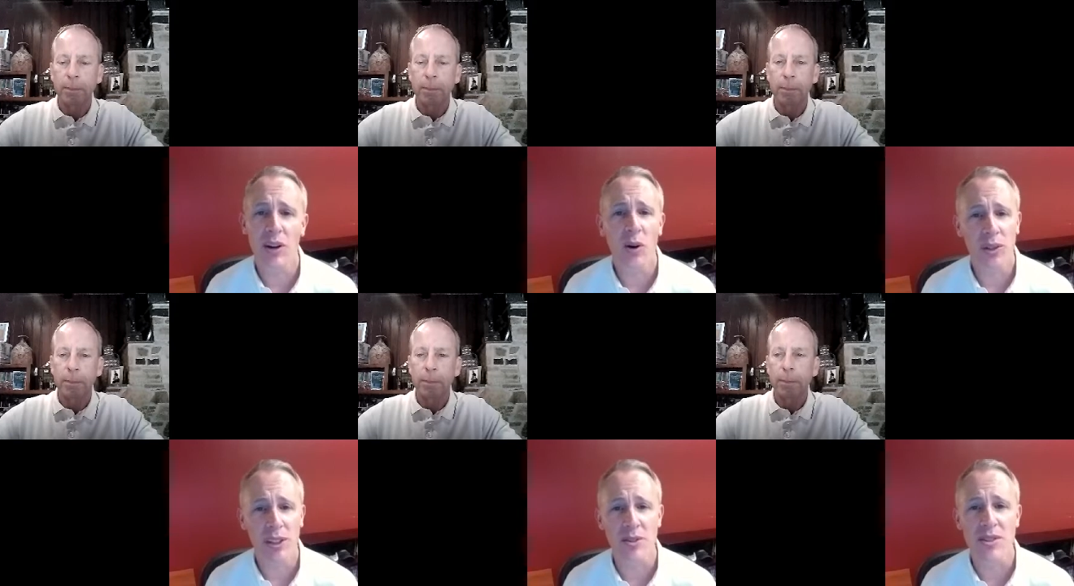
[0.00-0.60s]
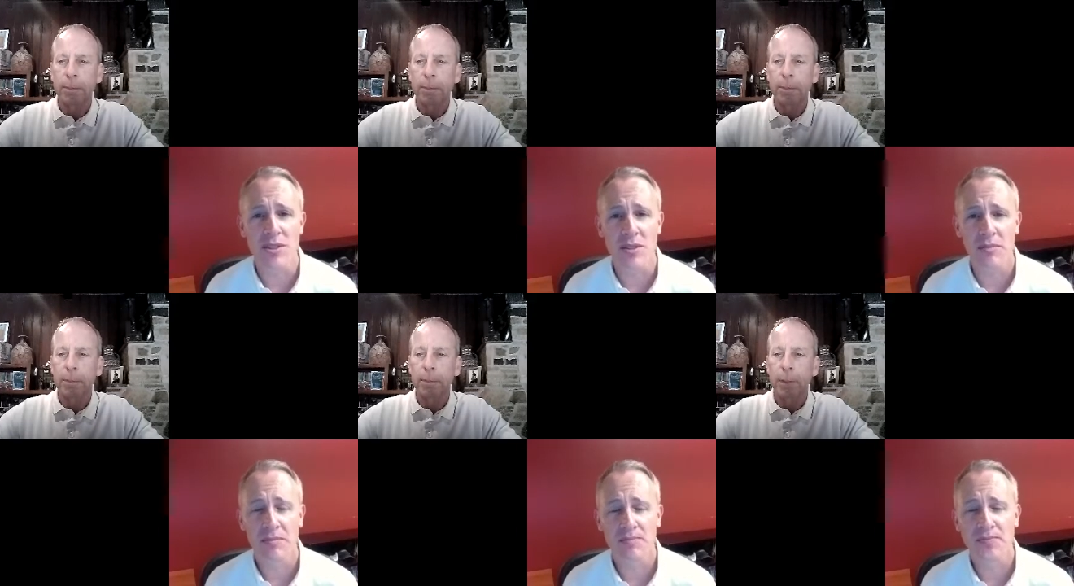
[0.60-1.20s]
Speaker 1: of whole ecosystem.
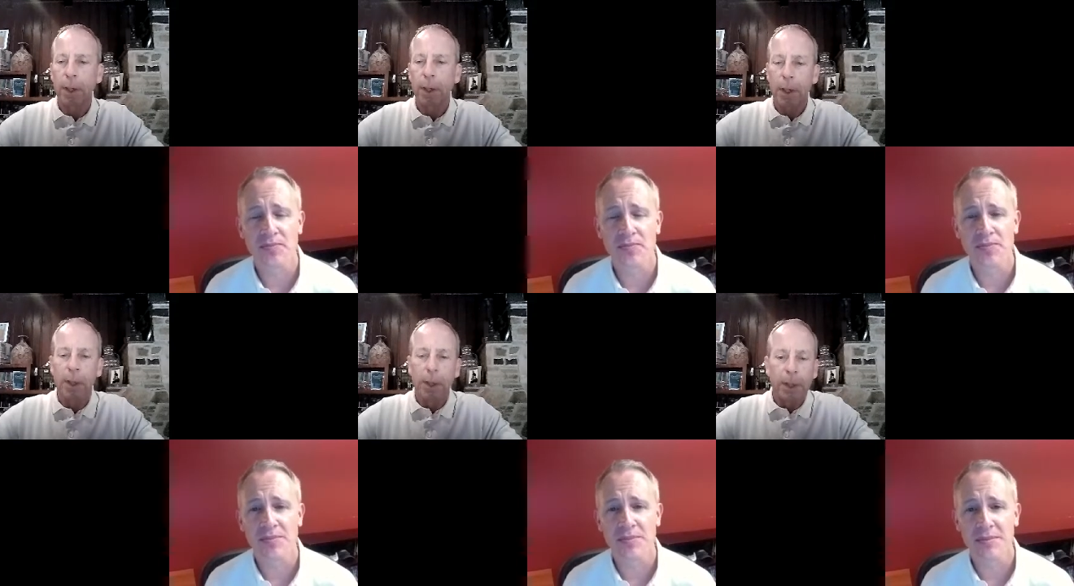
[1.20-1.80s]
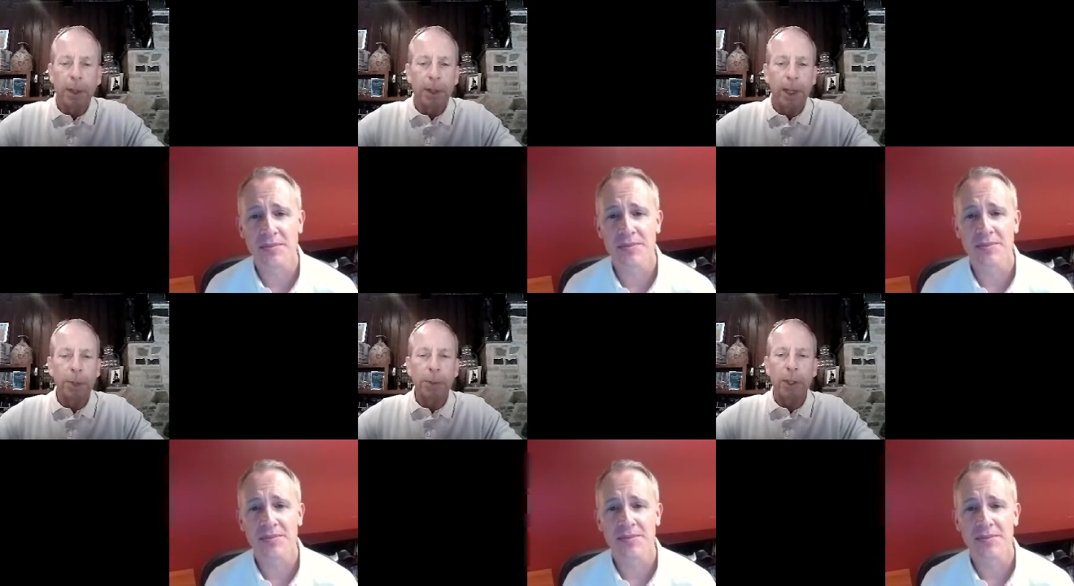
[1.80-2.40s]

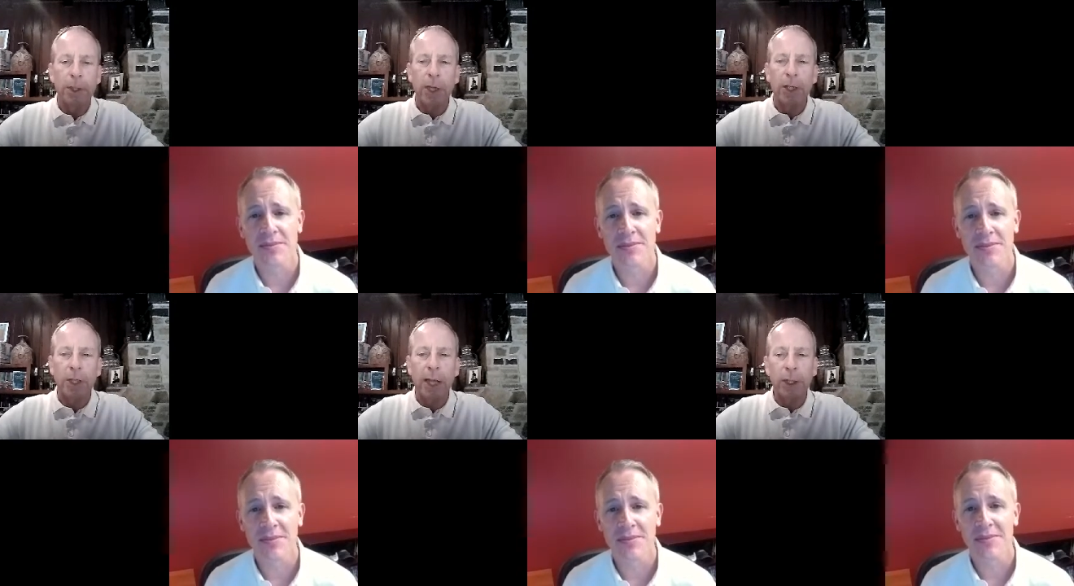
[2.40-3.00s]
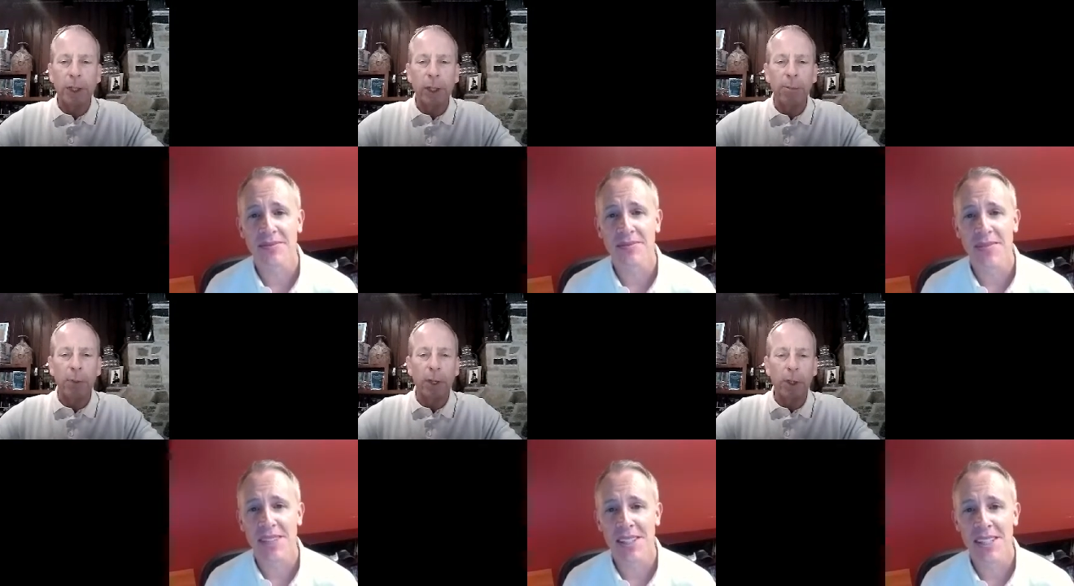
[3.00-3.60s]
Speaker 2: That's pretty exciting. Is that
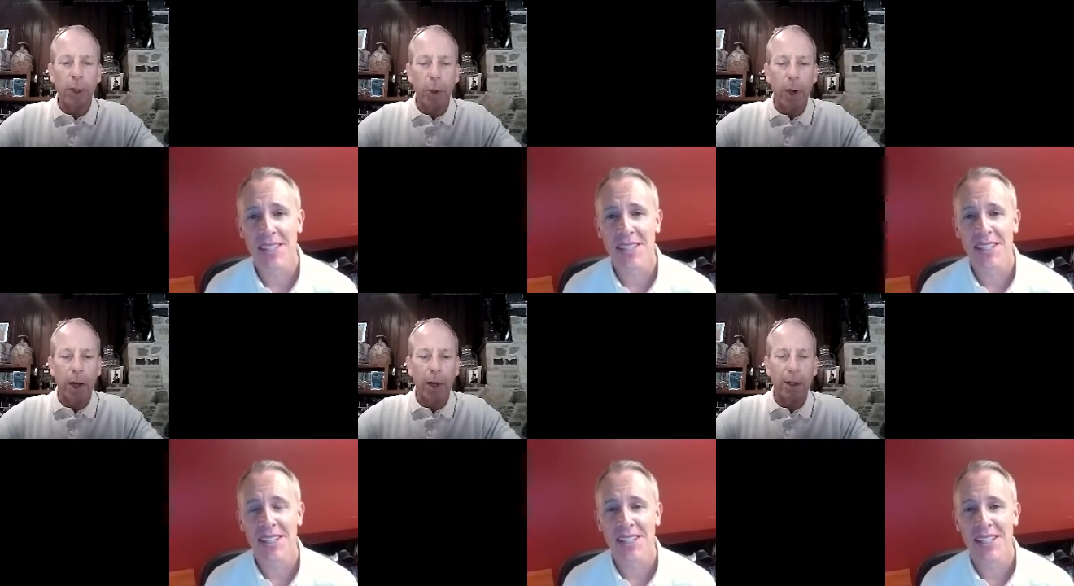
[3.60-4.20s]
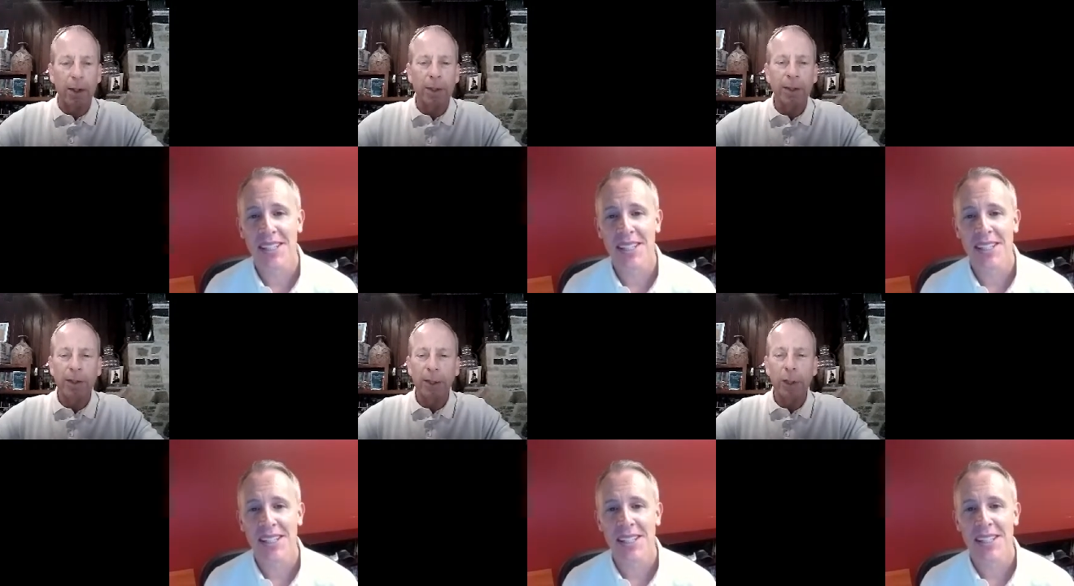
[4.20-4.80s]
something you uh,
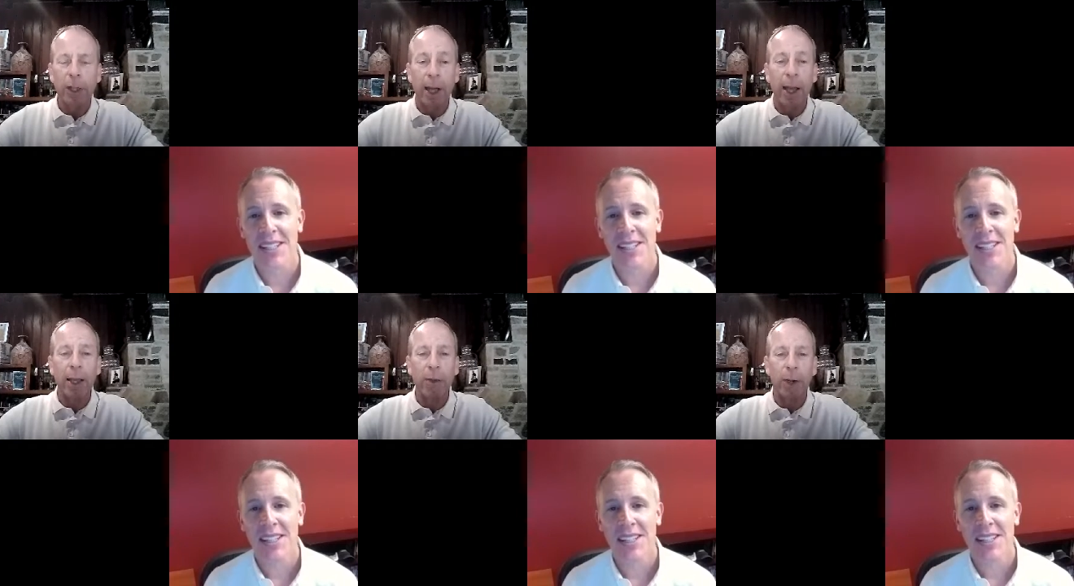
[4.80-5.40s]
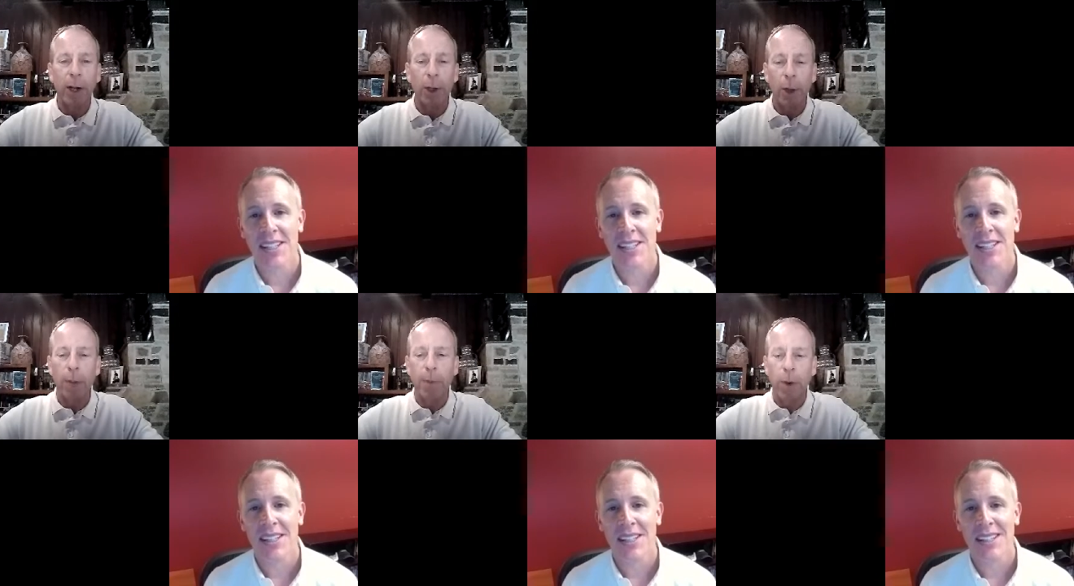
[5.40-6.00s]
you said? Hey, when I
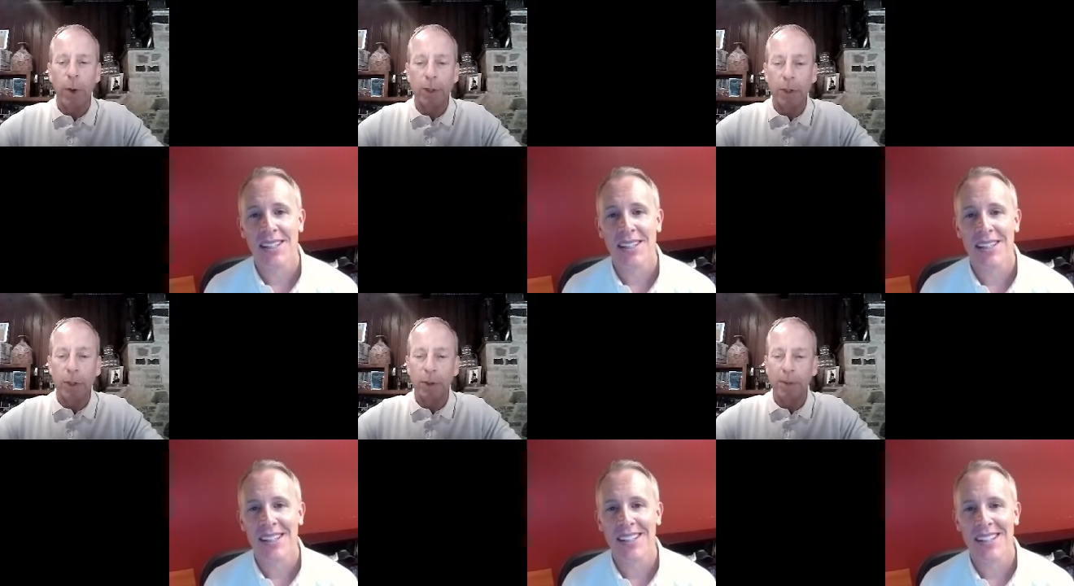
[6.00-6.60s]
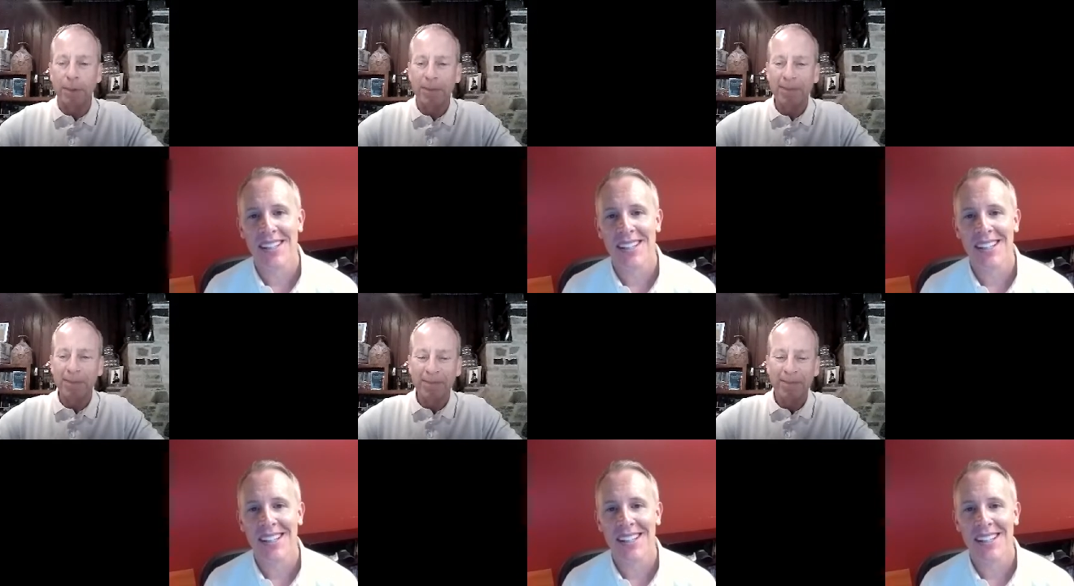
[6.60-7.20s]
grow up, I want to.
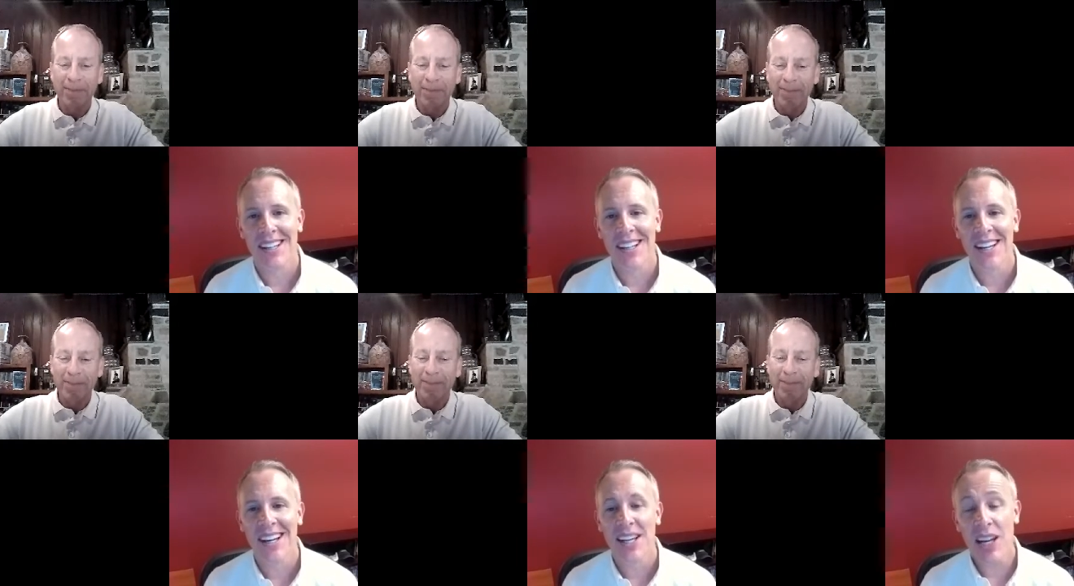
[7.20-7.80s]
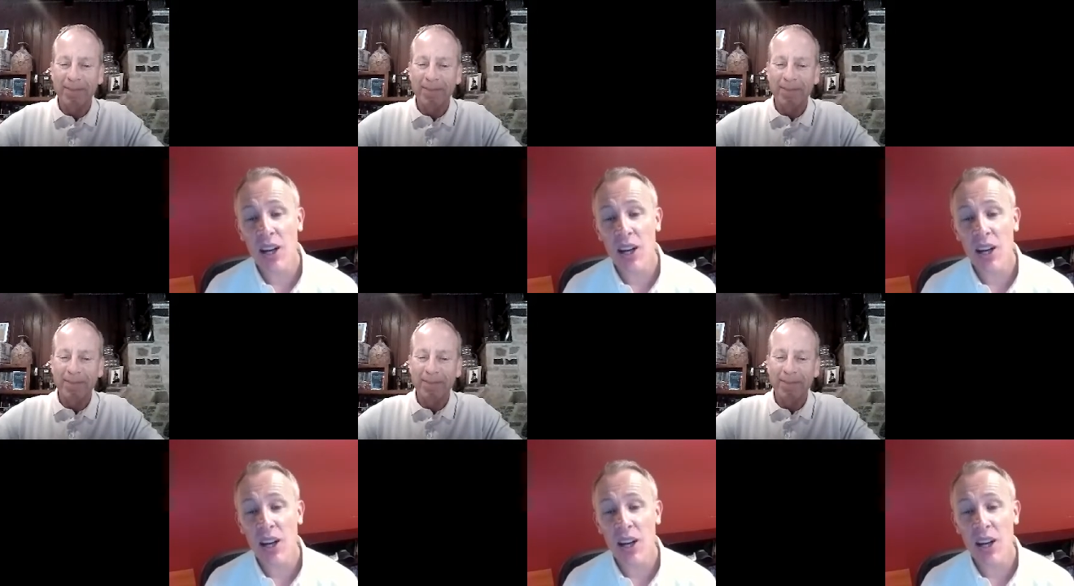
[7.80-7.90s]
Speaker 1: Yeah,